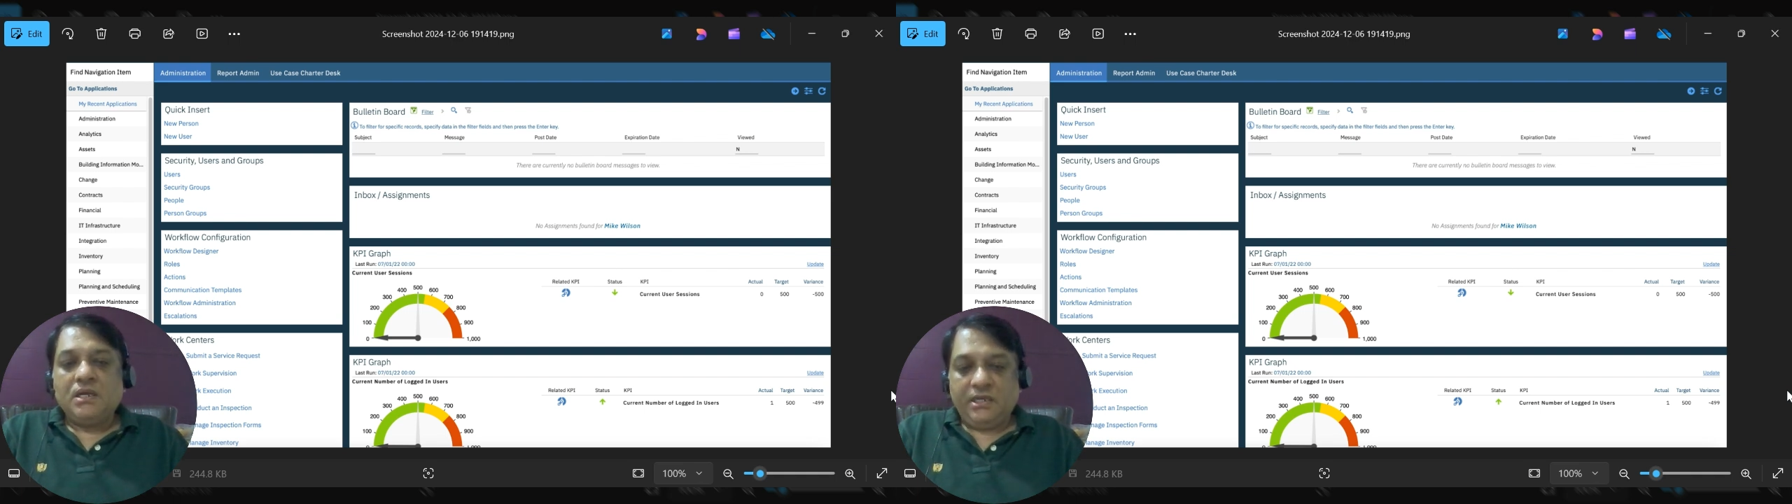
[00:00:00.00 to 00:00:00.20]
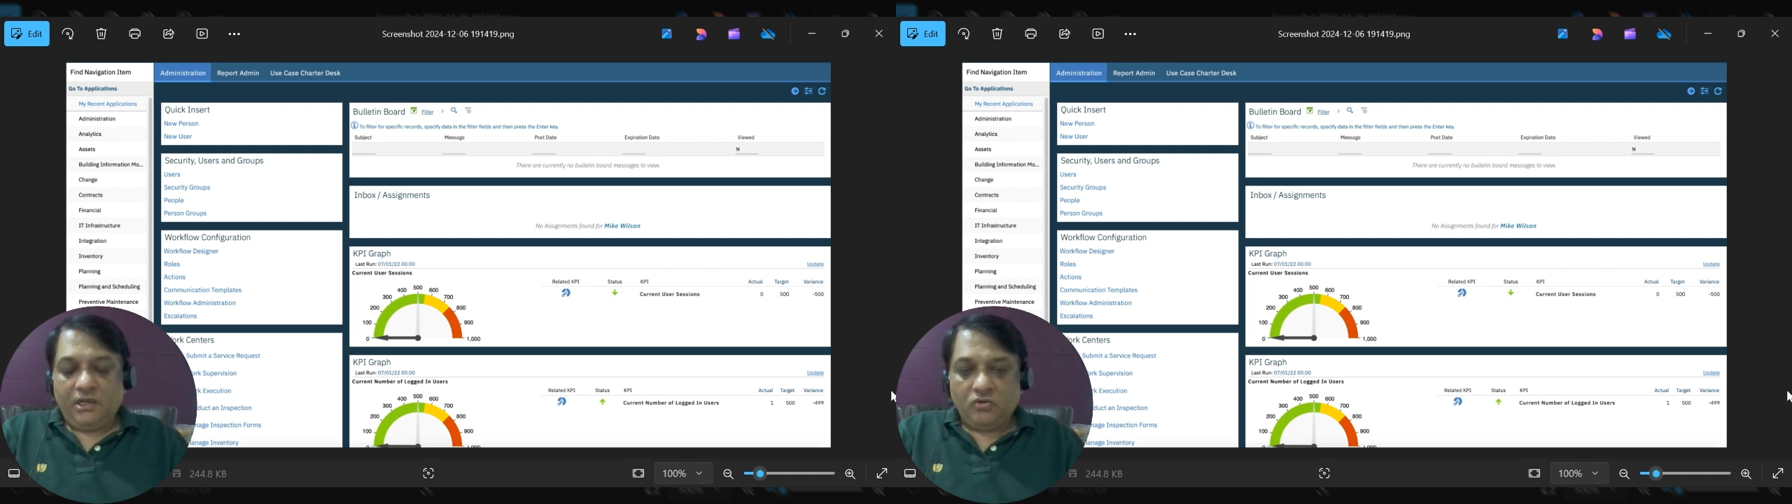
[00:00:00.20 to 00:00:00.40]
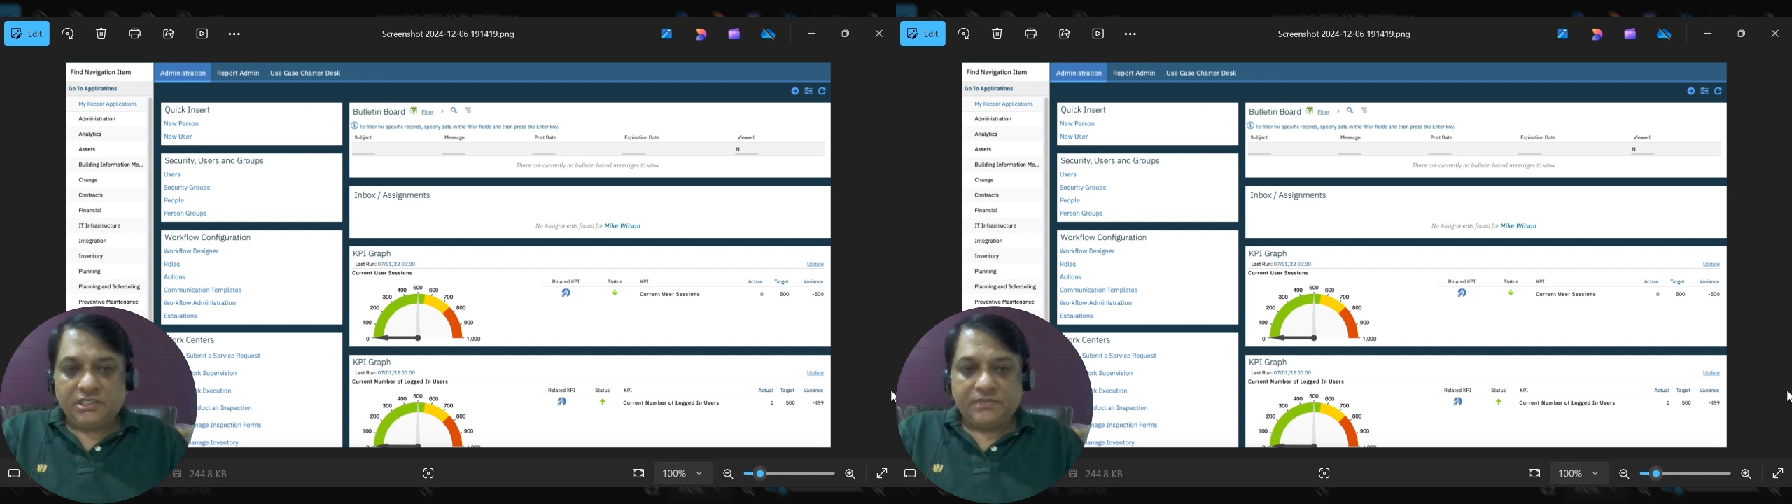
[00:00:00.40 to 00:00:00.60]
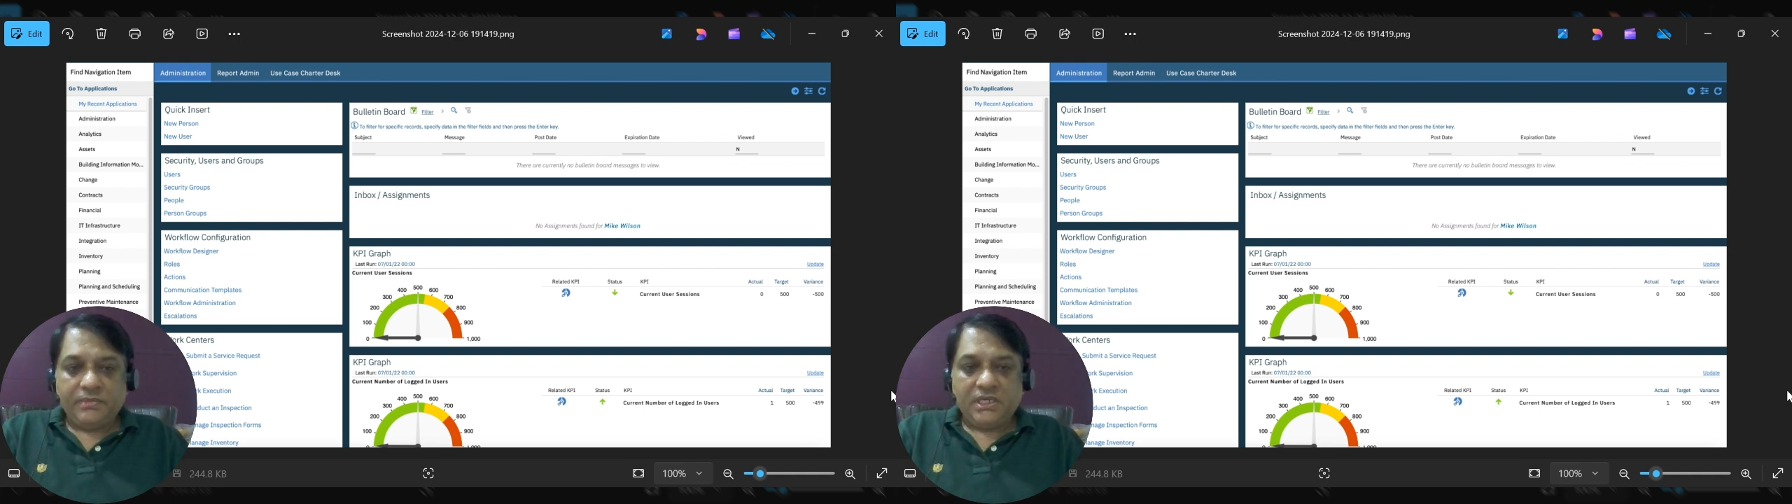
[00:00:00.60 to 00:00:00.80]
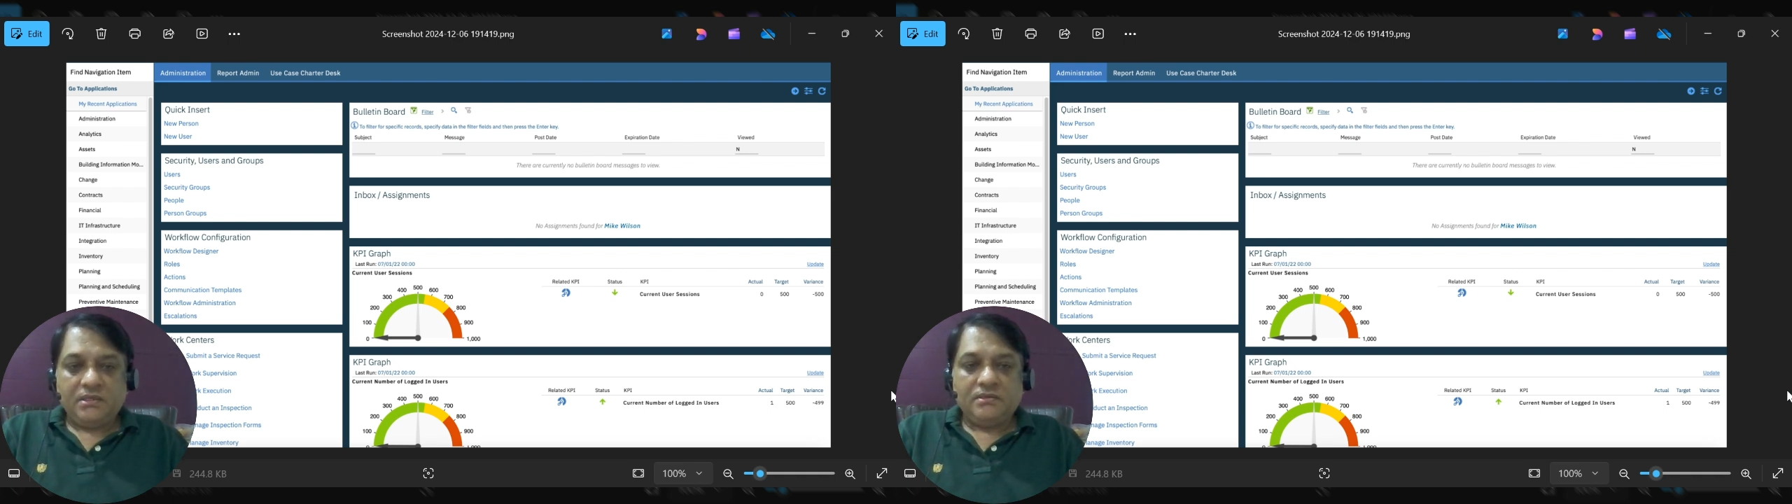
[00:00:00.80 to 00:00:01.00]

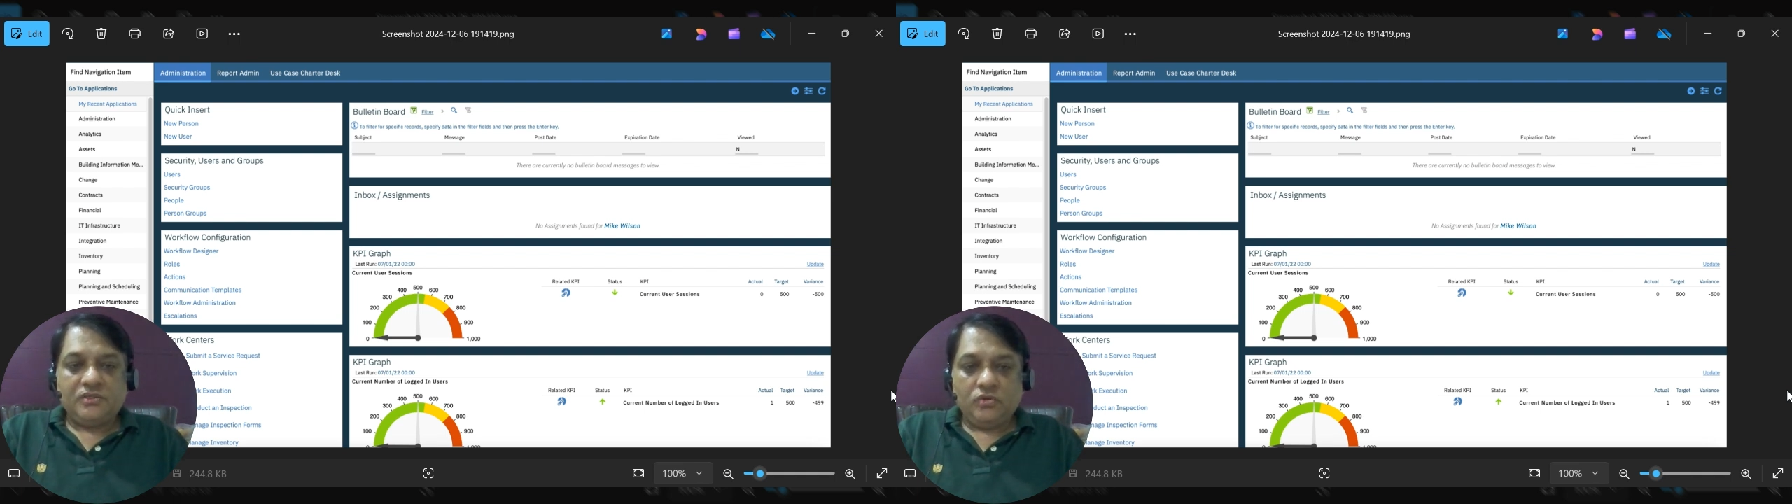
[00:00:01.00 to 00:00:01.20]
announcements,